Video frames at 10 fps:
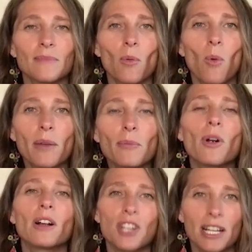One
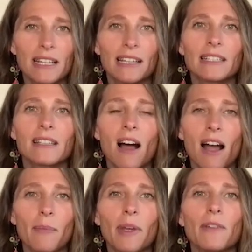project at a
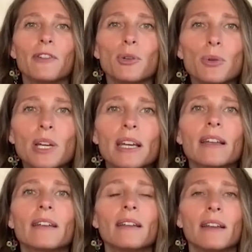time. If you
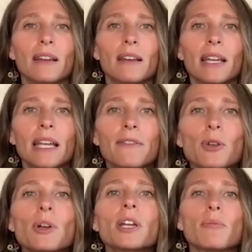can
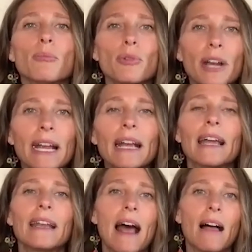bring
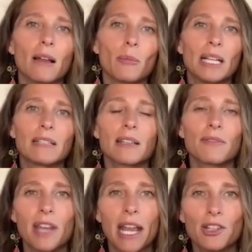an element
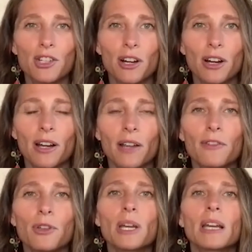of nature, if
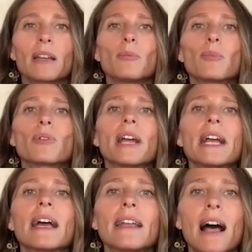you can
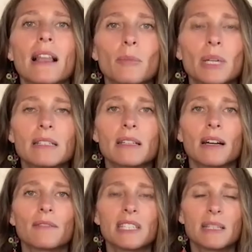bring an element
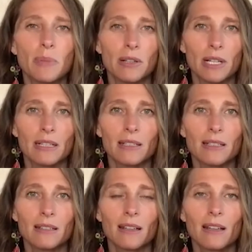of spirit,
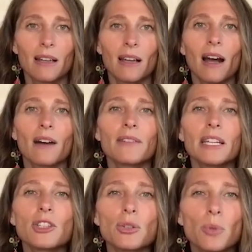of
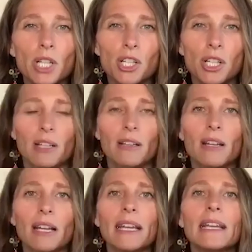intuition
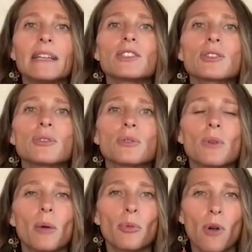
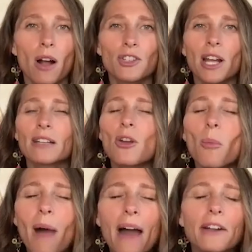into a project, no
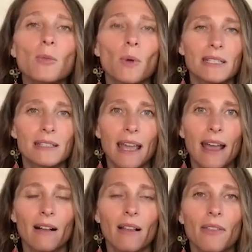matter what
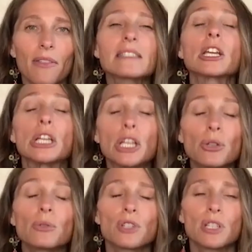scale, that's a
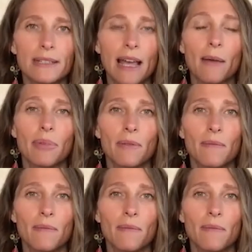huge step.